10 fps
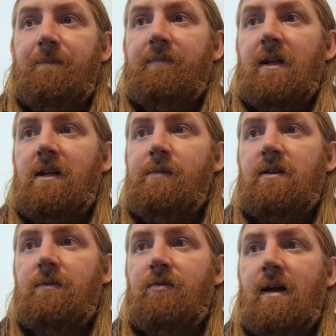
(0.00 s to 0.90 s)

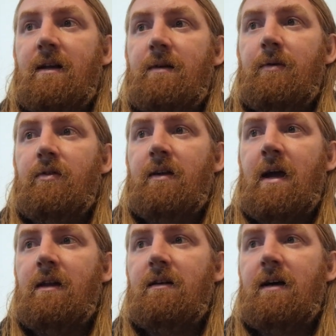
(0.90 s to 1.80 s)
Limited branding. Both
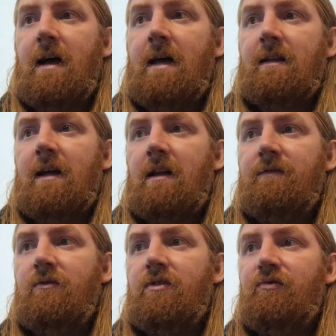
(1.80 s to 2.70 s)
Canada and
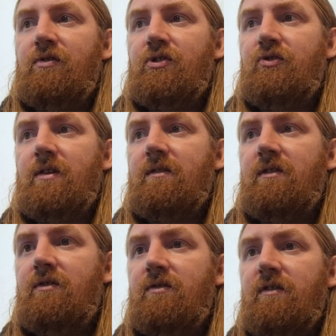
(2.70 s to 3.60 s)
California restrict the
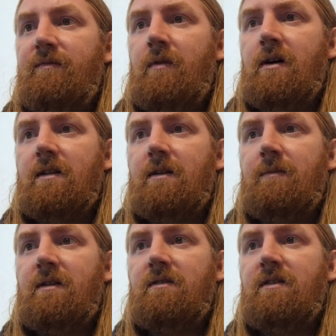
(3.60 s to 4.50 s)
use of marketing
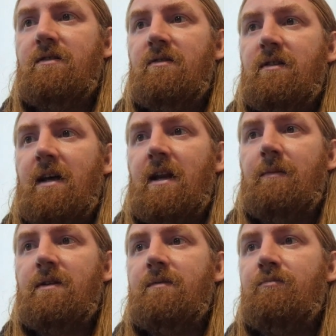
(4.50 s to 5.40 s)
messages on
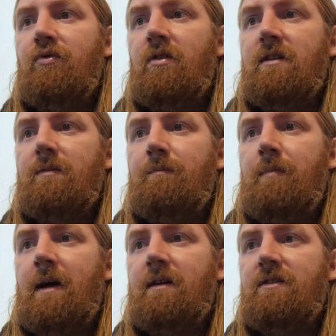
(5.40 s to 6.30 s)
cannabis product
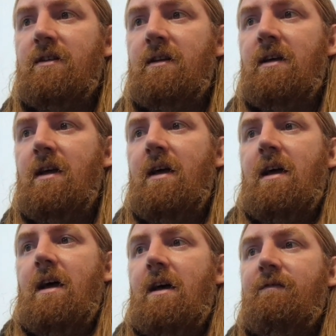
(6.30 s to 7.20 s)
packaging,
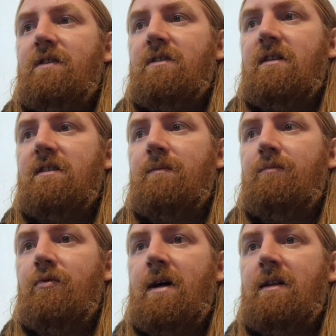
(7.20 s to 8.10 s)
emphasizing
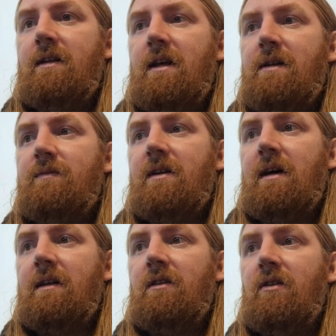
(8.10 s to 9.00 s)
brand names
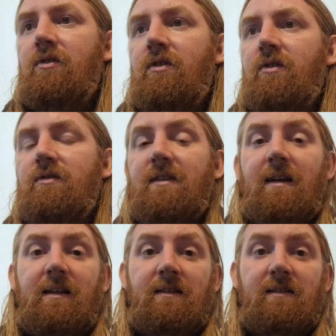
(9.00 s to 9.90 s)
and logos
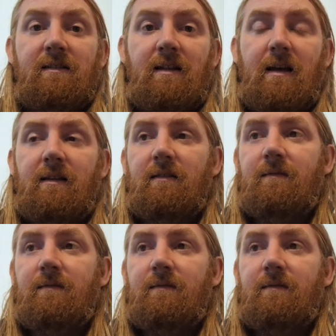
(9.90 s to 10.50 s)
instead.